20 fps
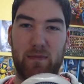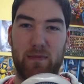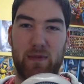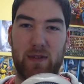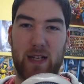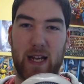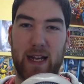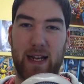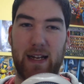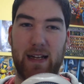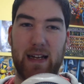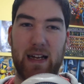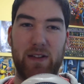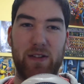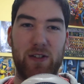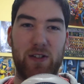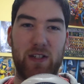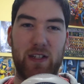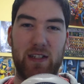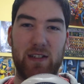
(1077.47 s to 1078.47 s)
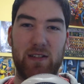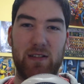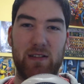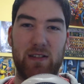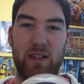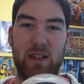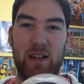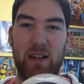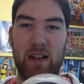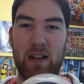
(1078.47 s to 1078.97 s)
taking down the shield.
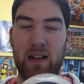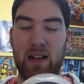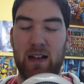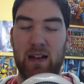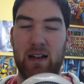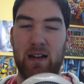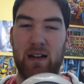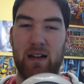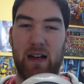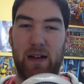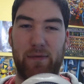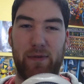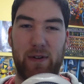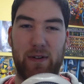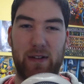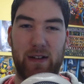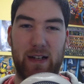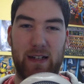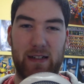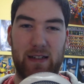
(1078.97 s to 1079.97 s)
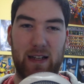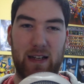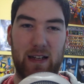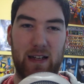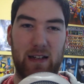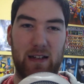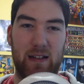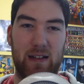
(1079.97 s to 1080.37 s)
I felt like they